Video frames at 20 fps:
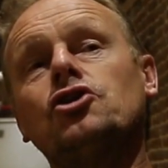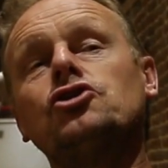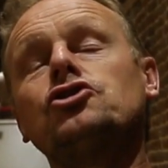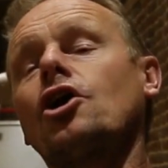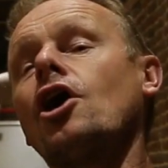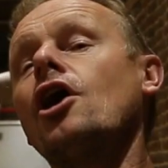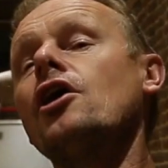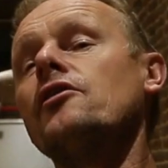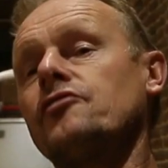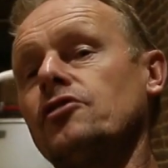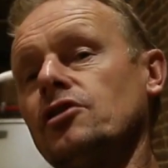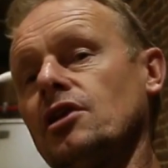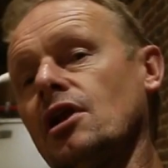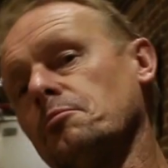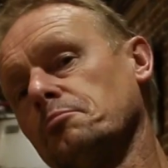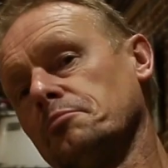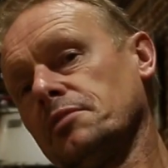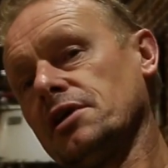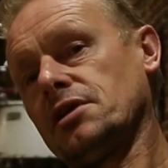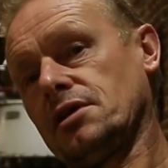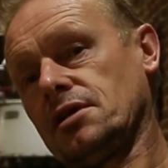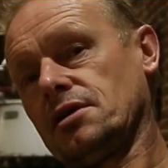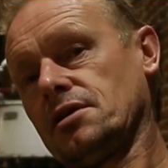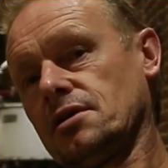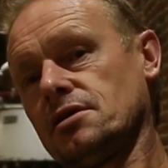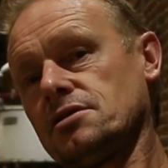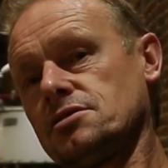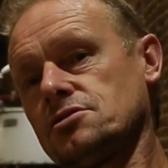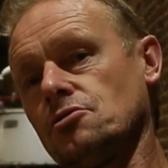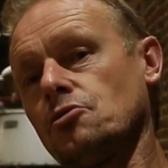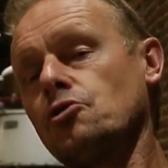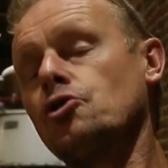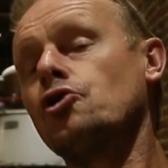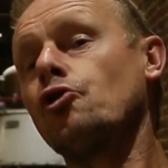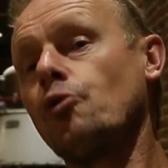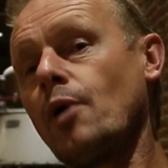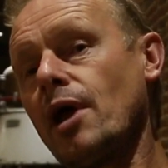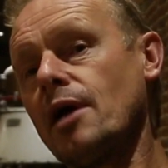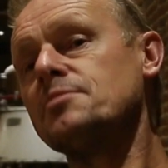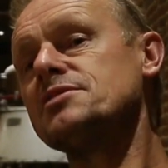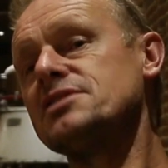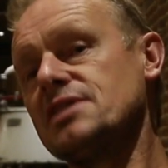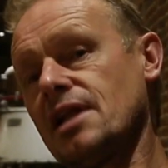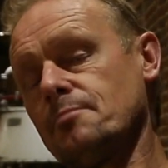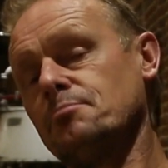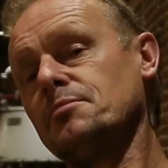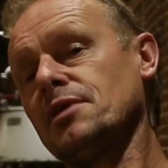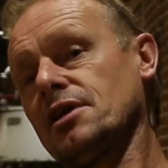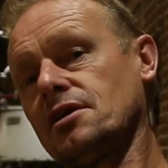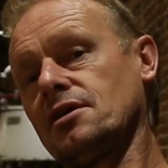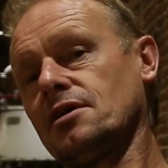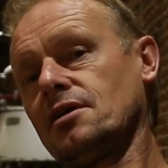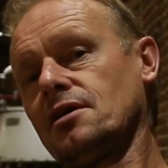Druivenlambik, so grapes Lambic.